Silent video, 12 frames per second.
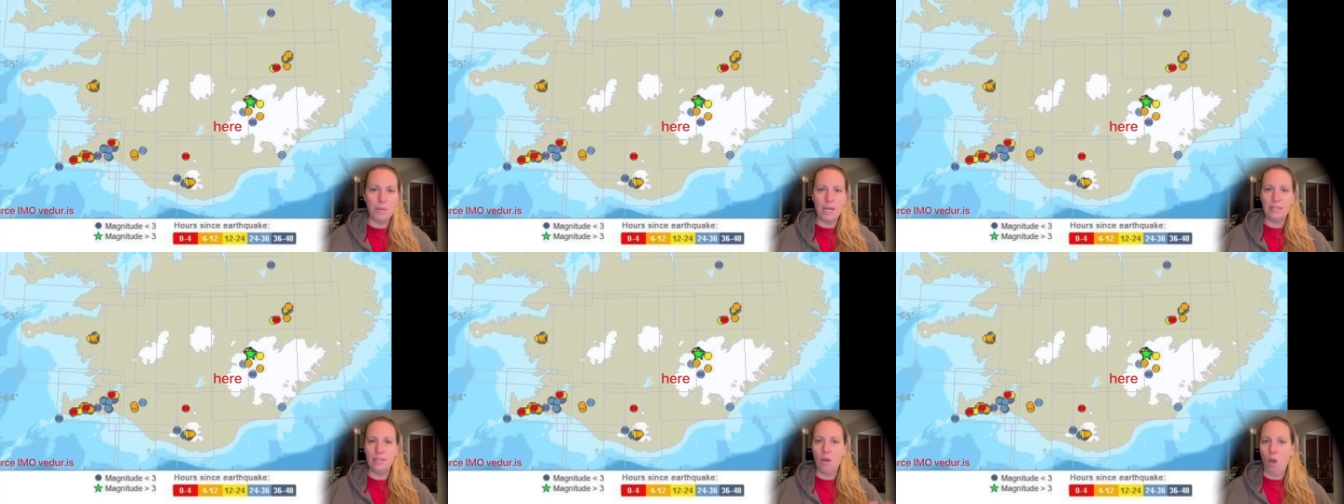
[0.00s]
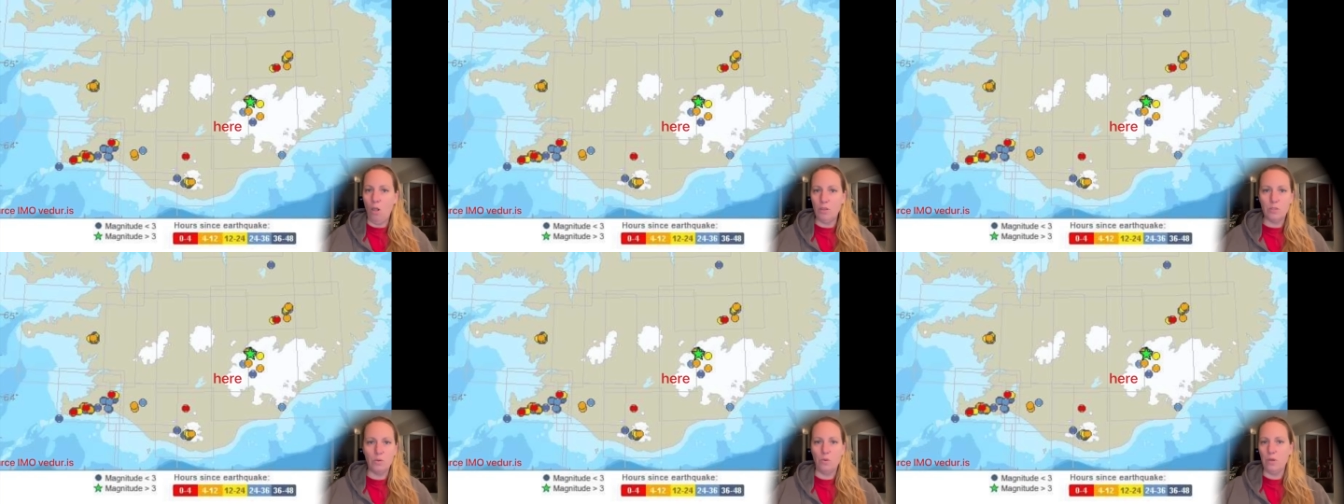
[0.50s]
but
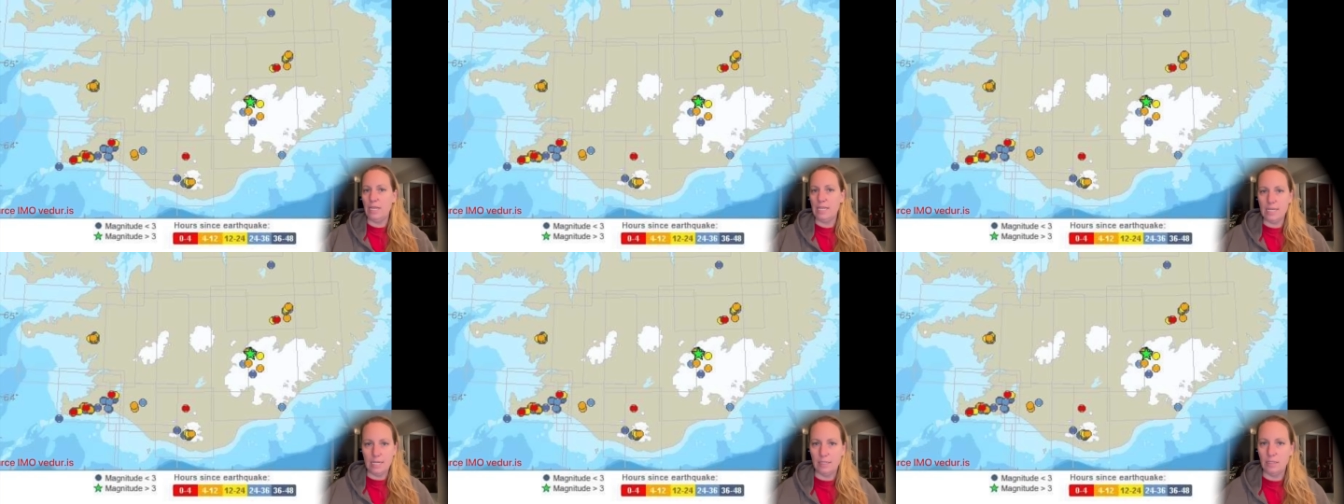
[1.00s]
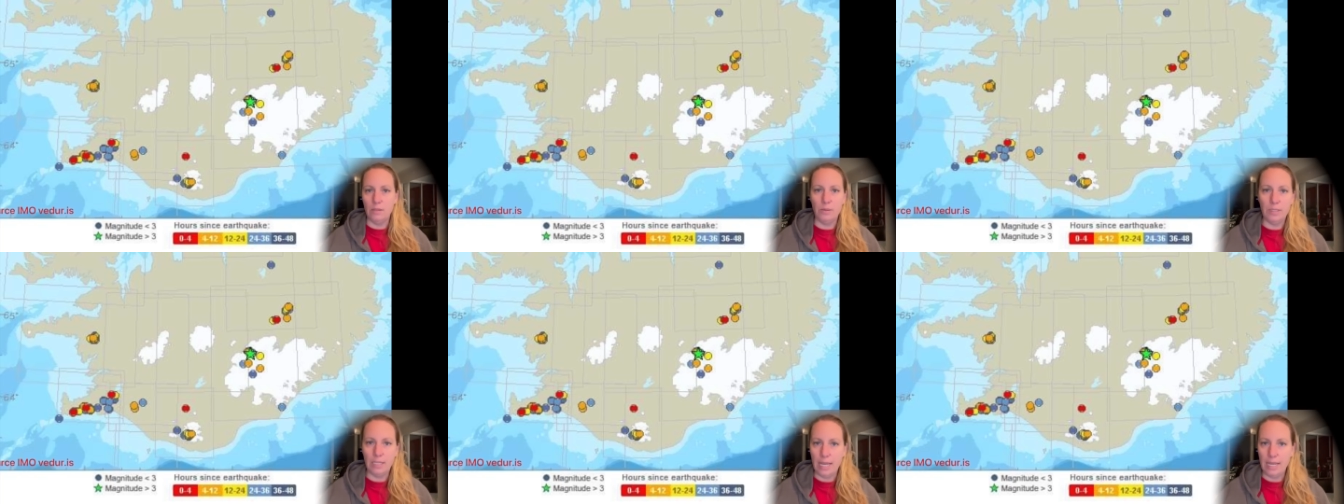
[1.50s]
also it doesn't
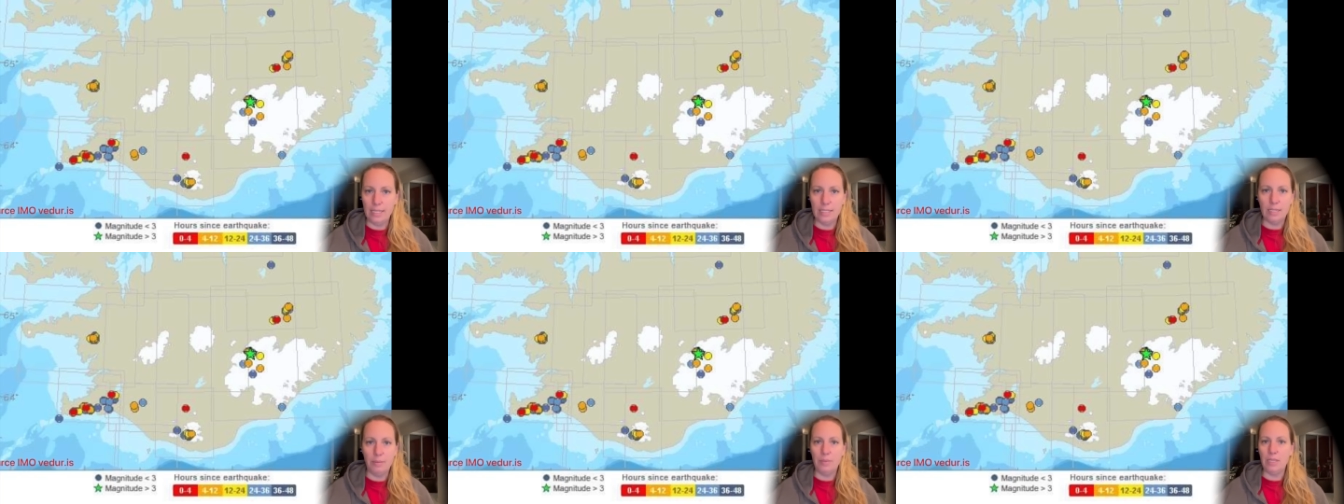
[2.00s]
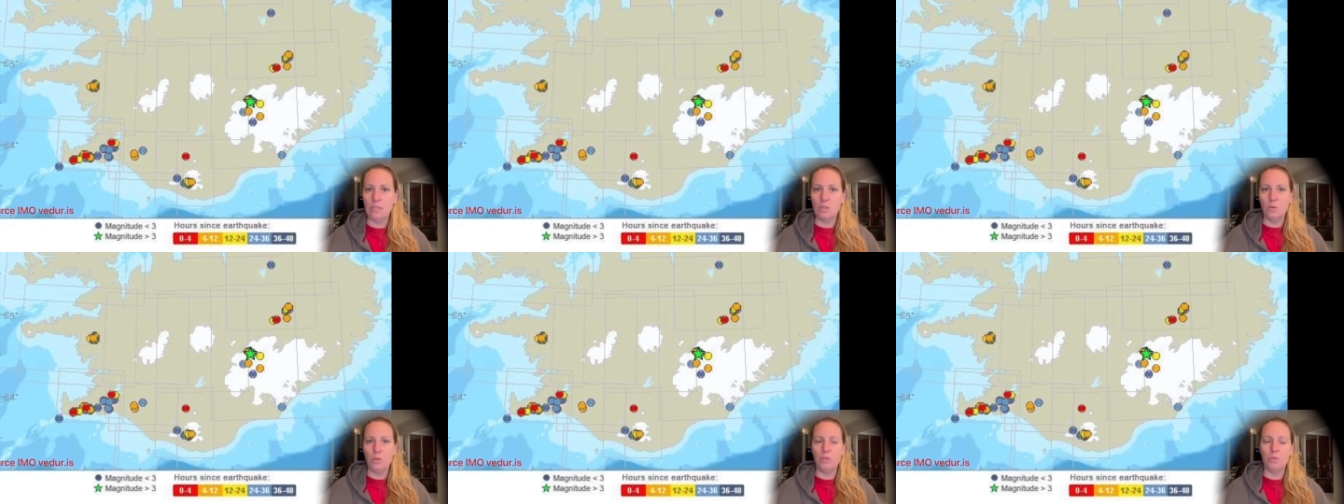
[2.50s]
look like something's
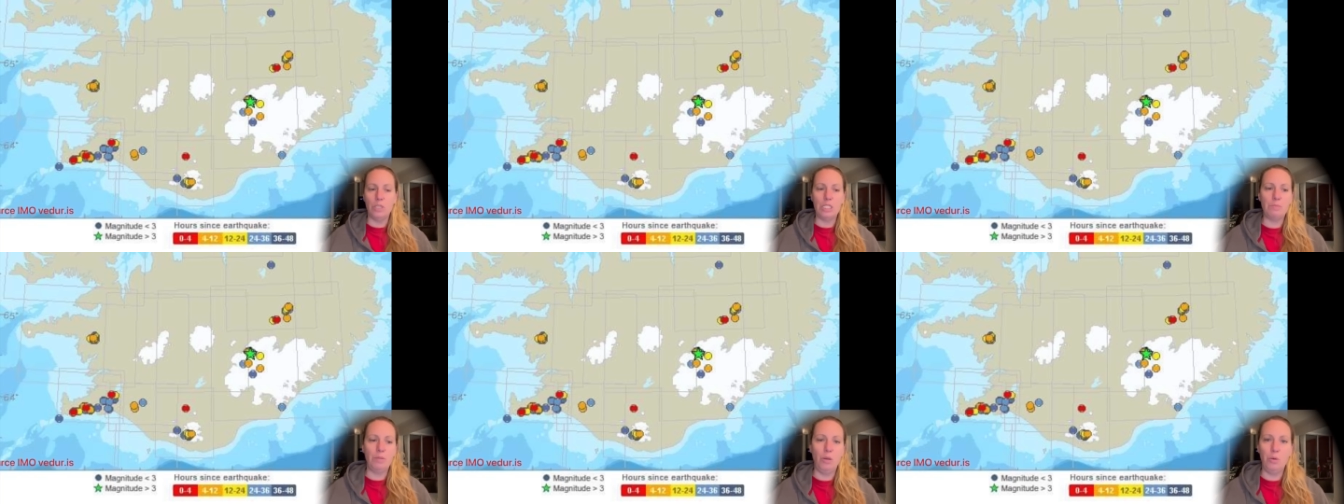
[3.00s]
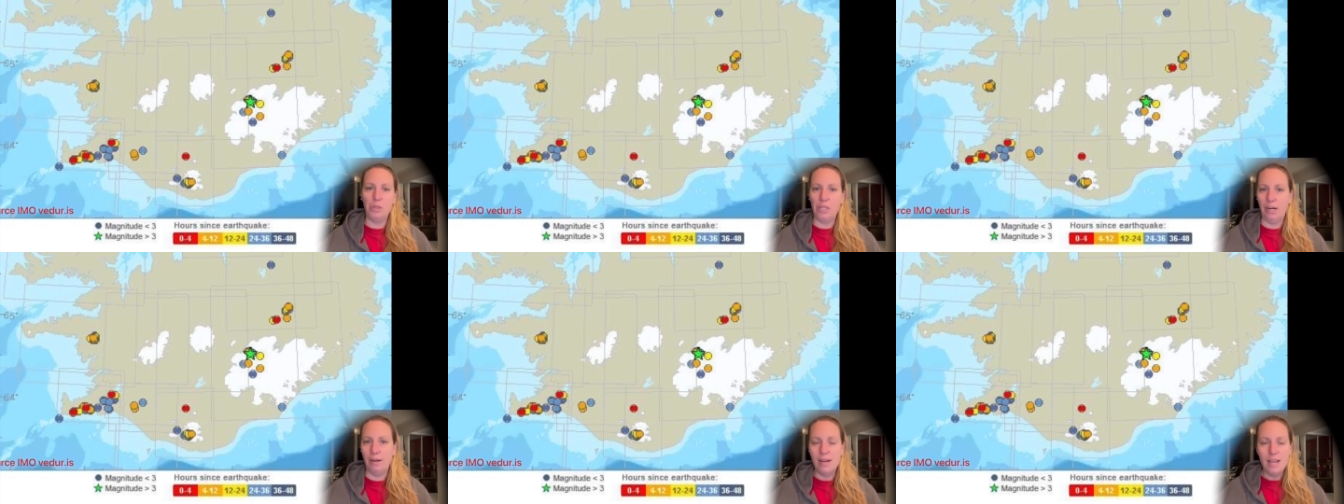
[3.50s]
going to explode
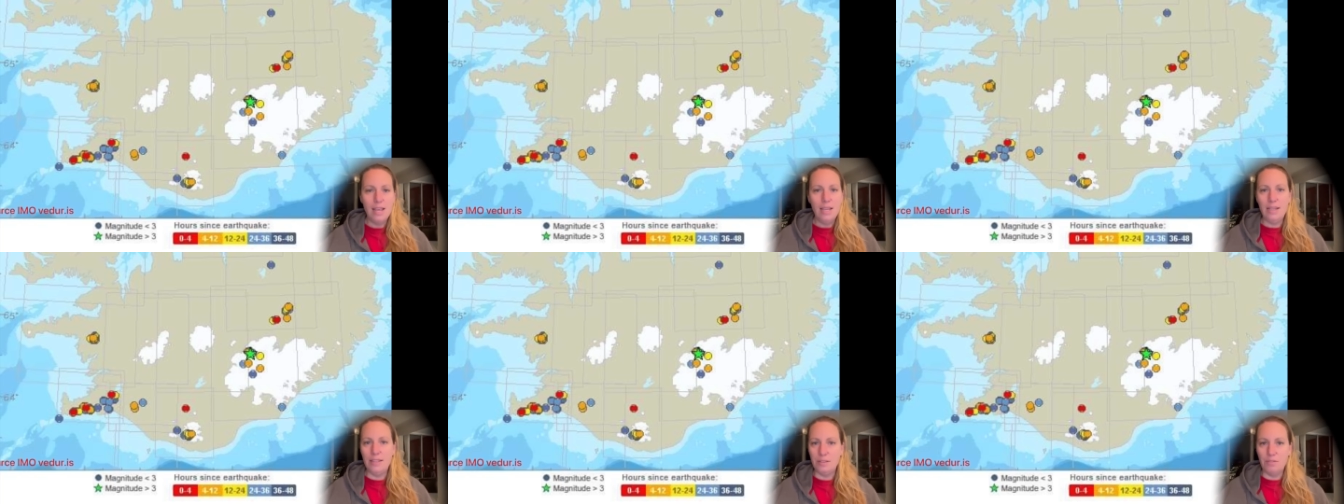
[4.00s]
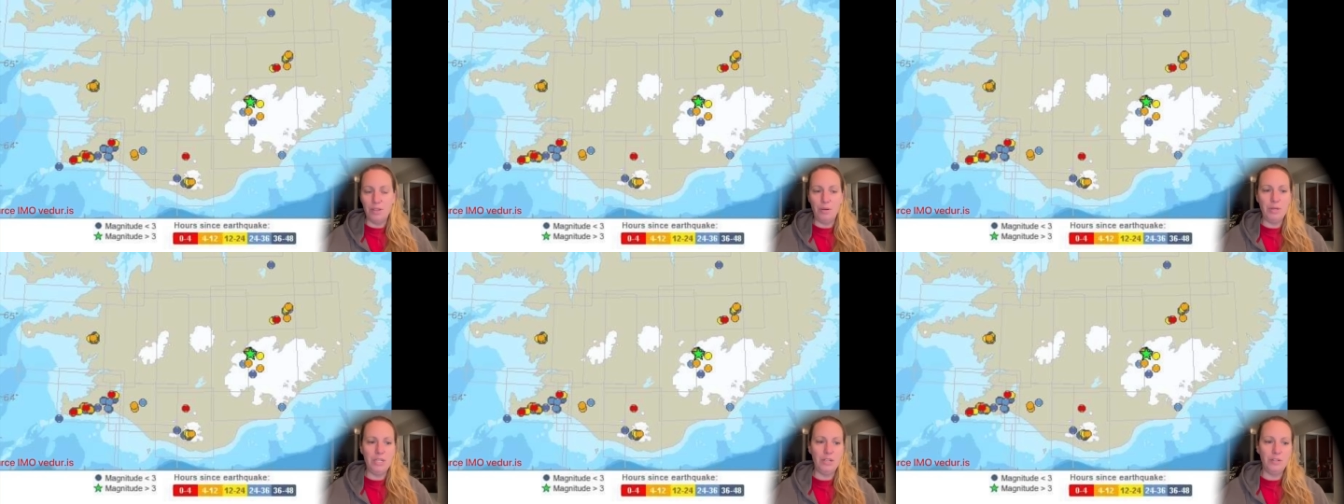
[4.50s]
there in the
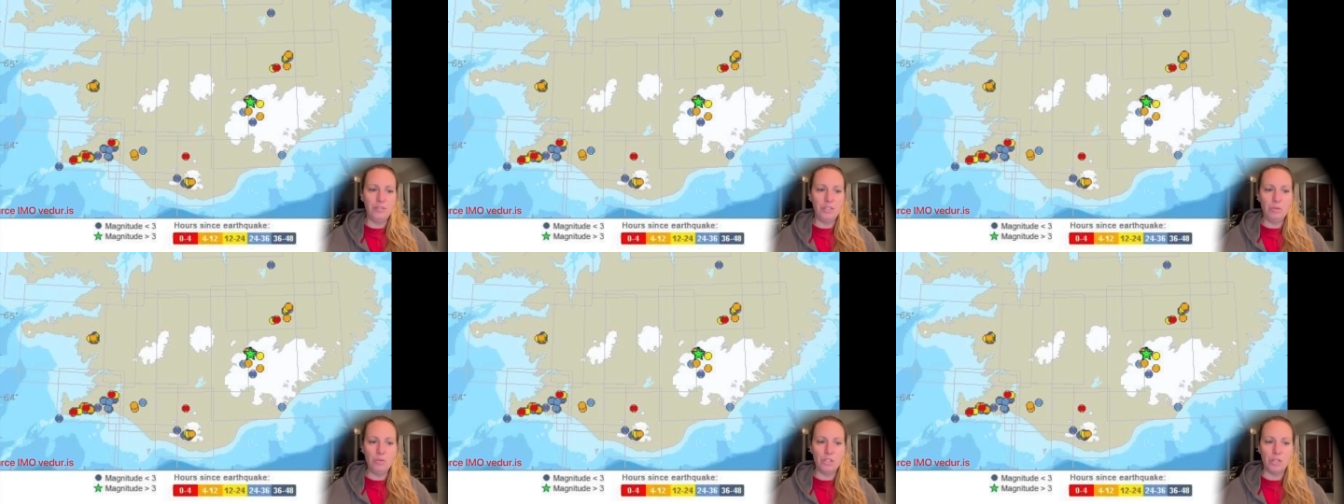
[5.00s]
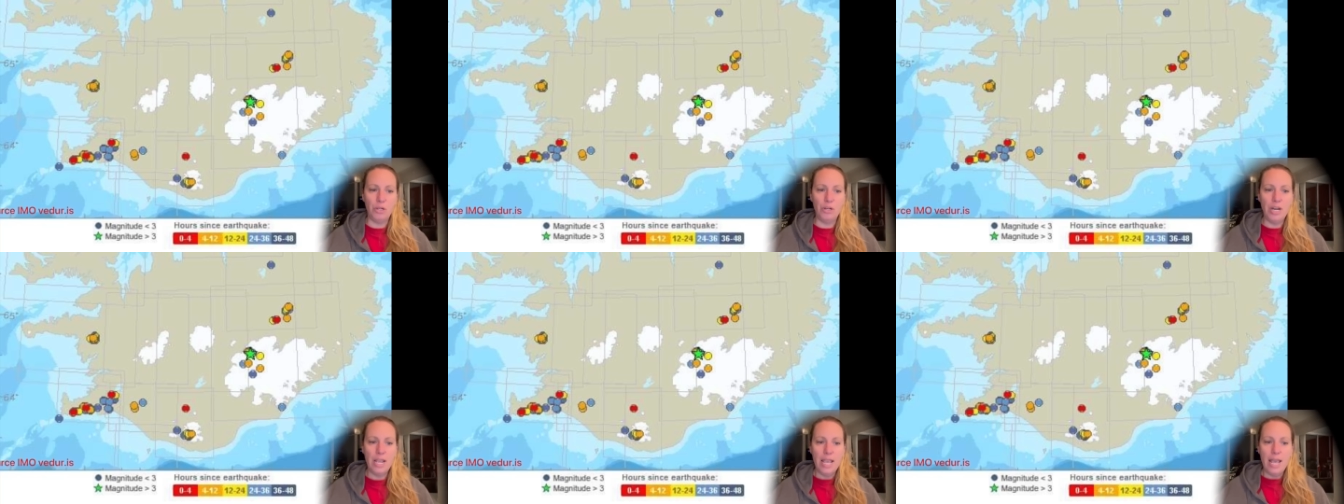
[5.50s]
very near future.